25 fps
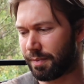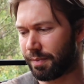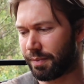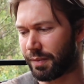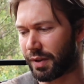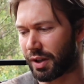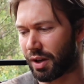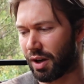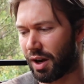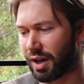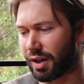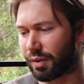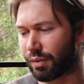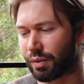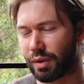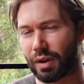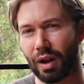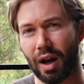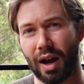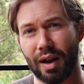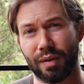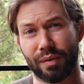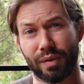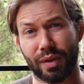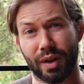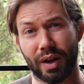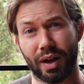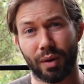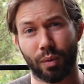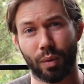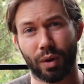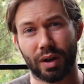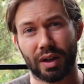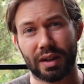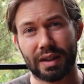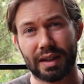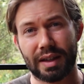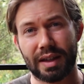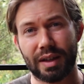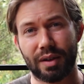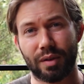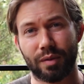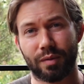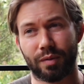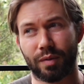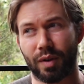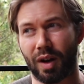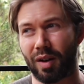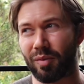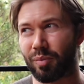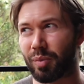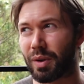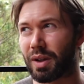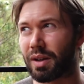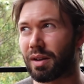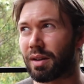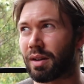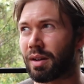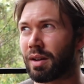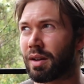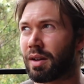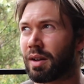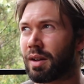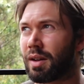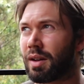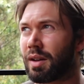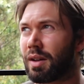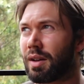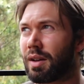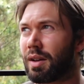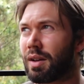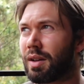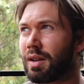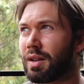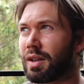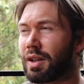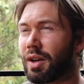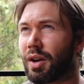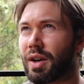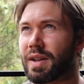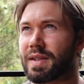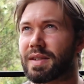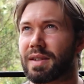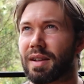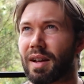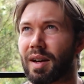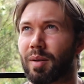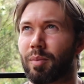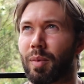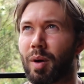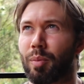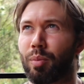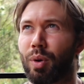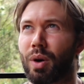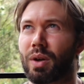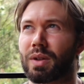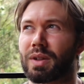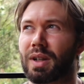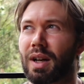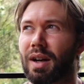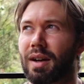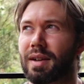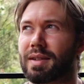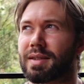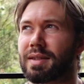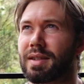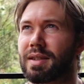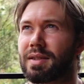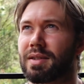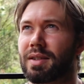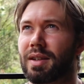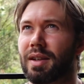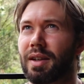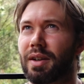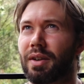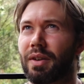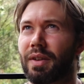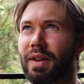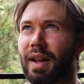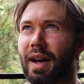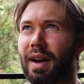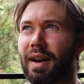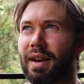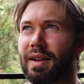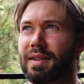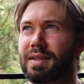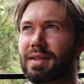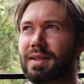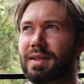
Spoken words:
the kind of life that I want to live. I've been, you know, I started my podcast this year, and that